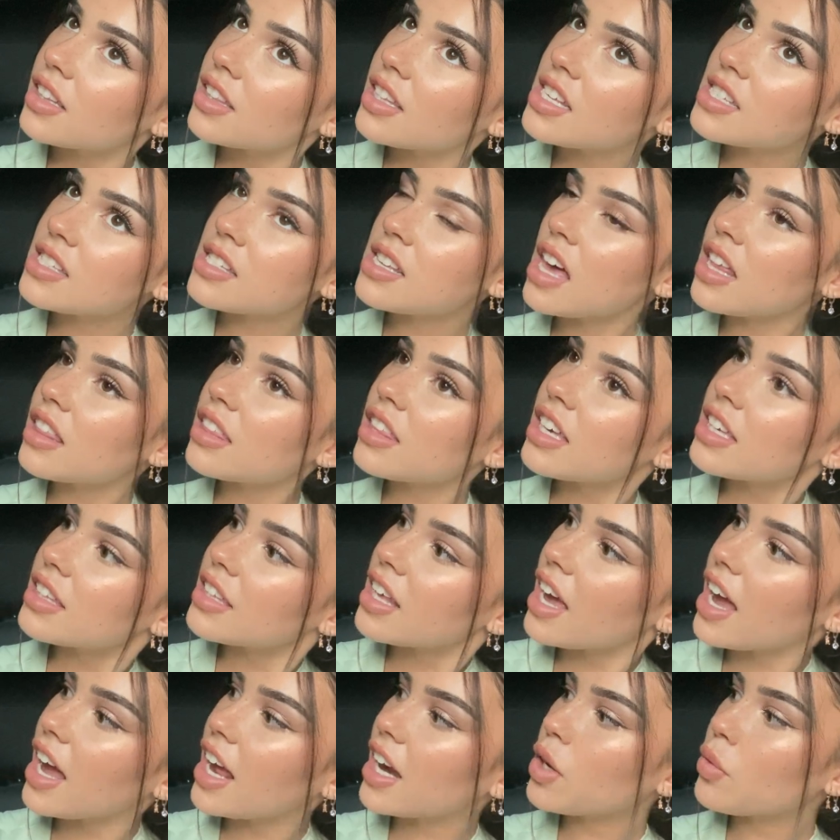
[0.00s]
There's nothing
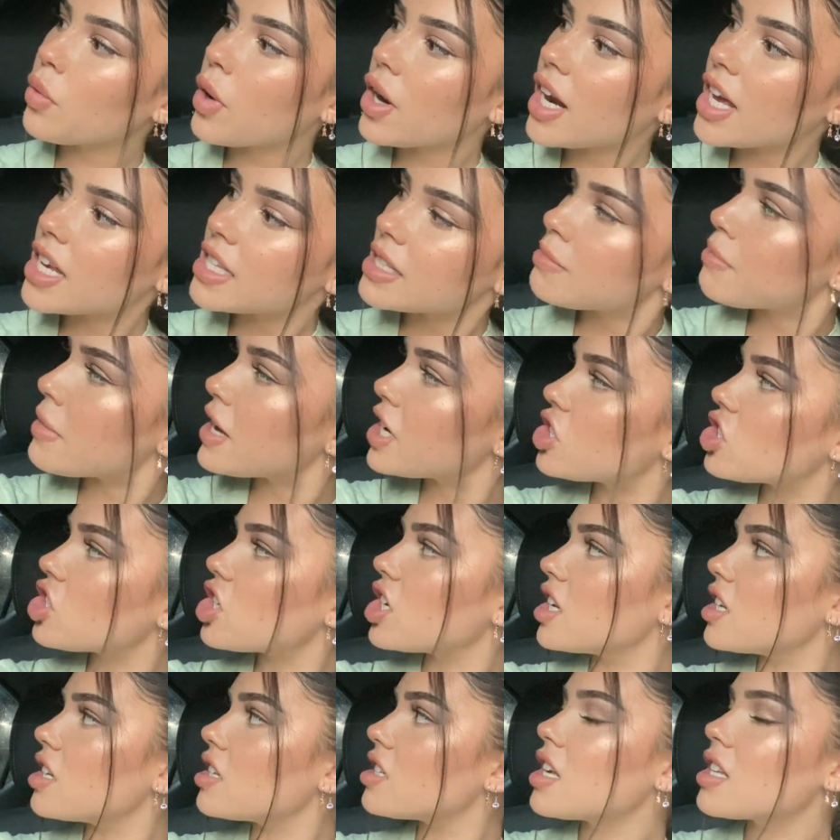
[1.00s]
that anyone has
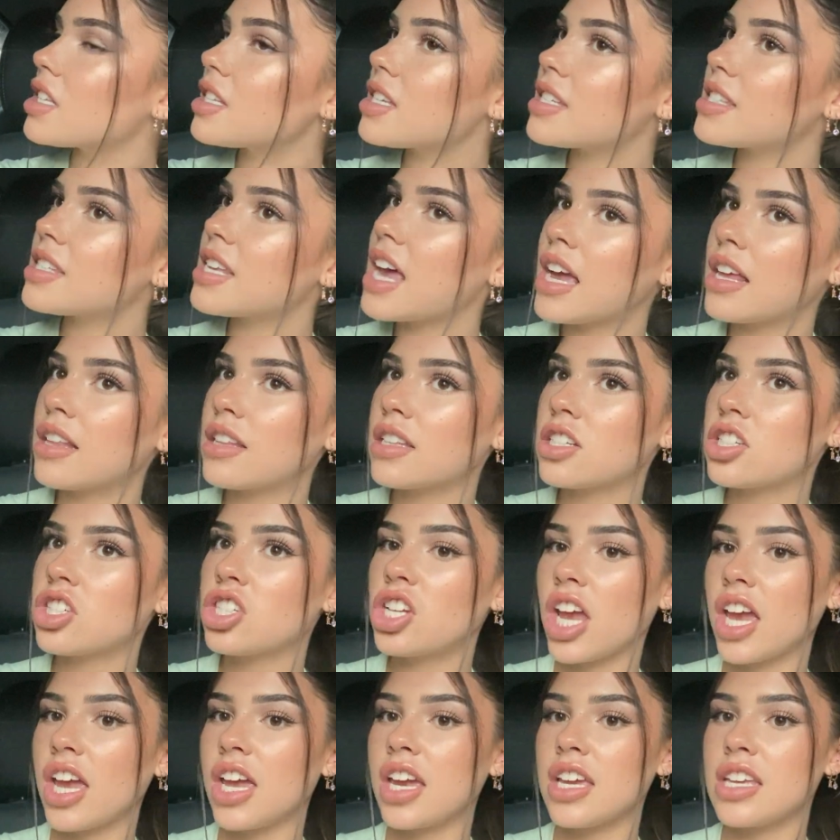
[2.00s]
mentioned to say that
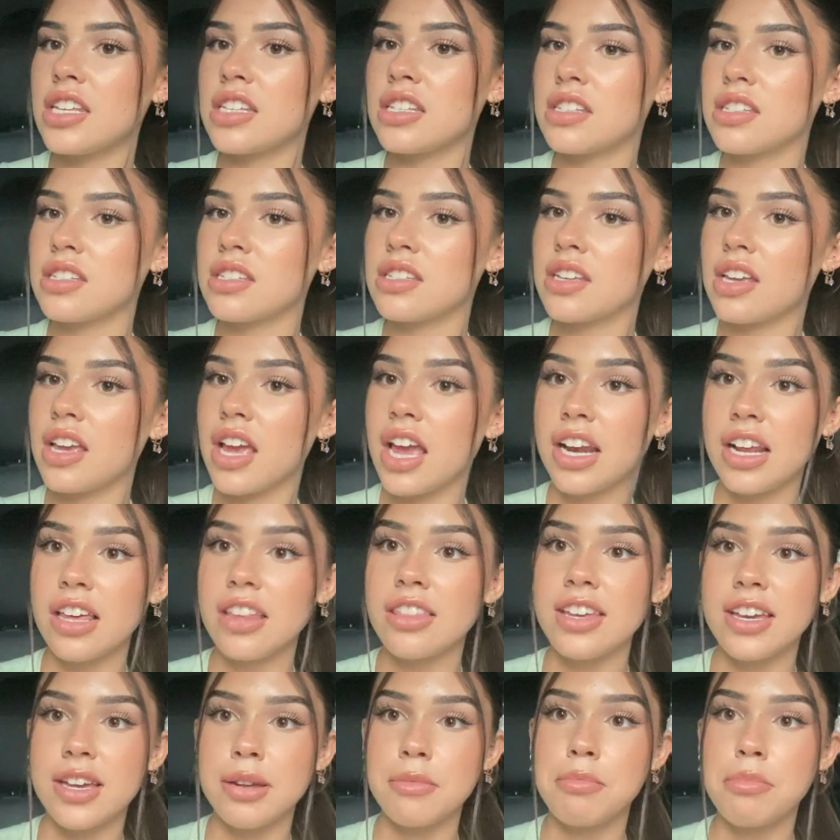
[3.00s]
she is
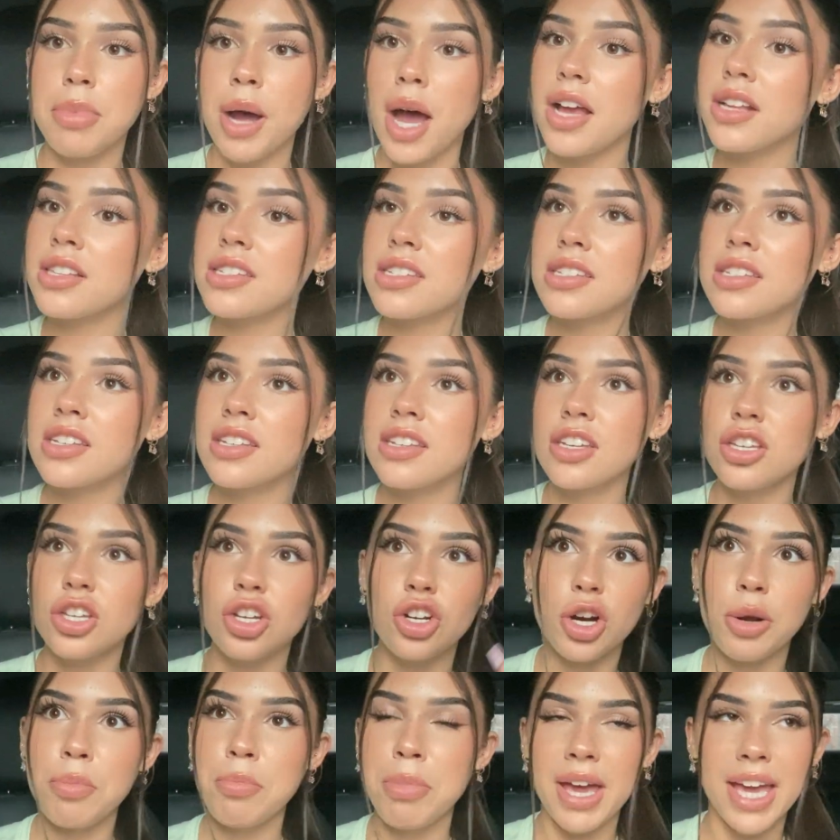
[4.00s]
anything but
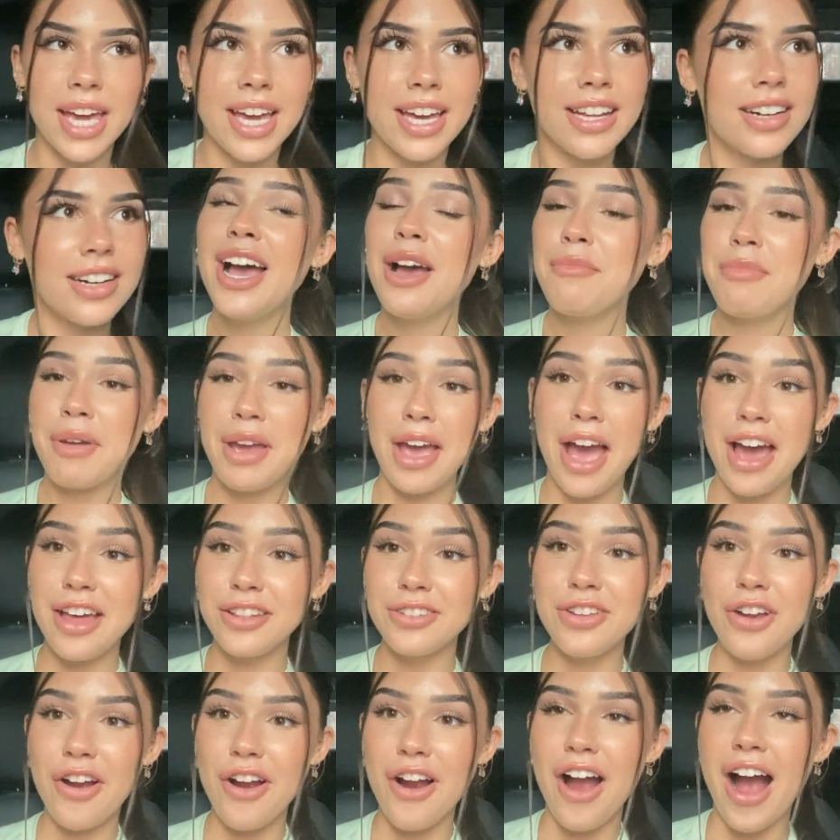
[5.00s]
European. But
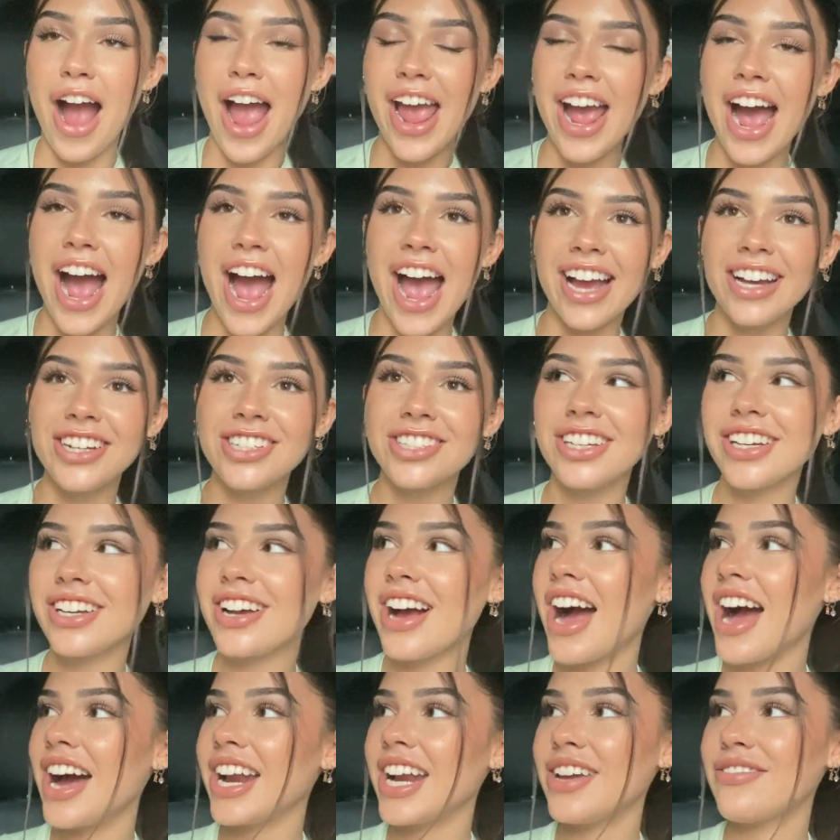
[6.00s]
yeah, no, I actually
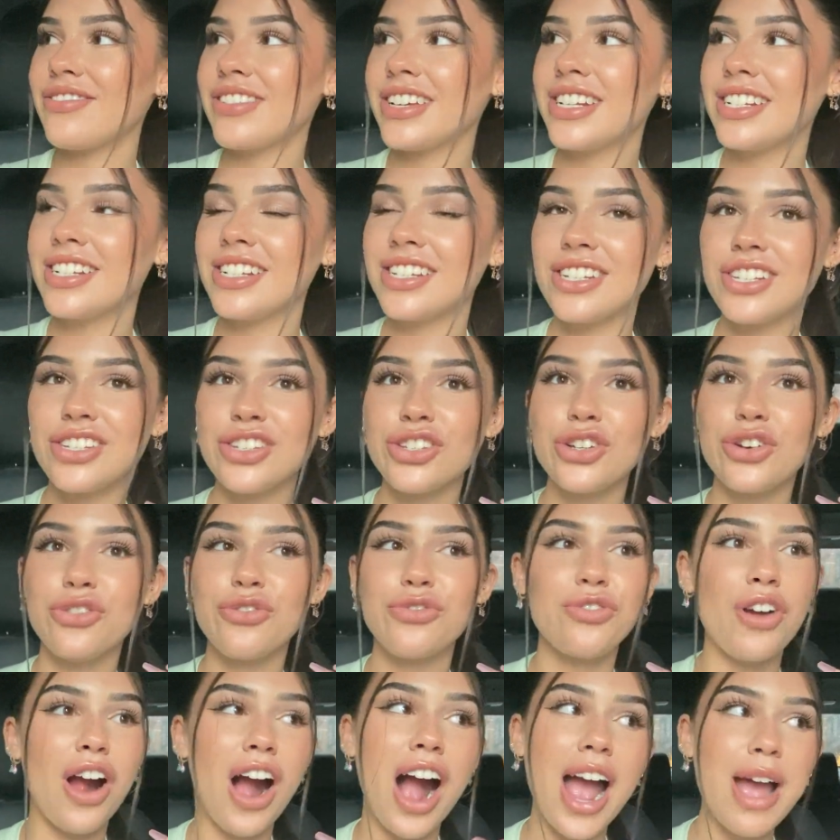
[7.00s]
can't even
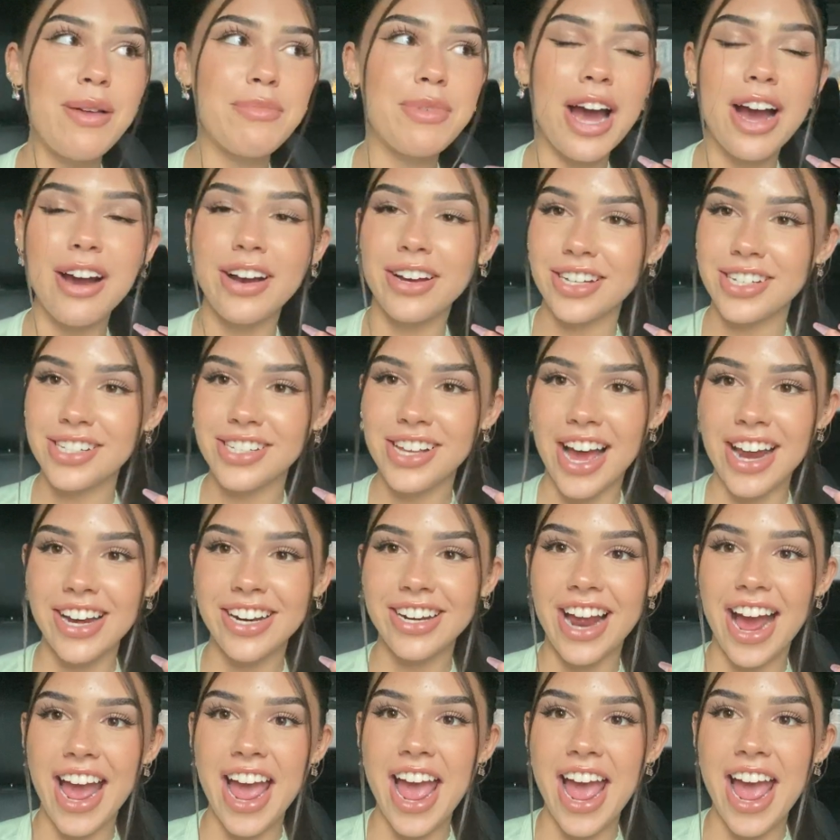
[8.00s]
describe how excited I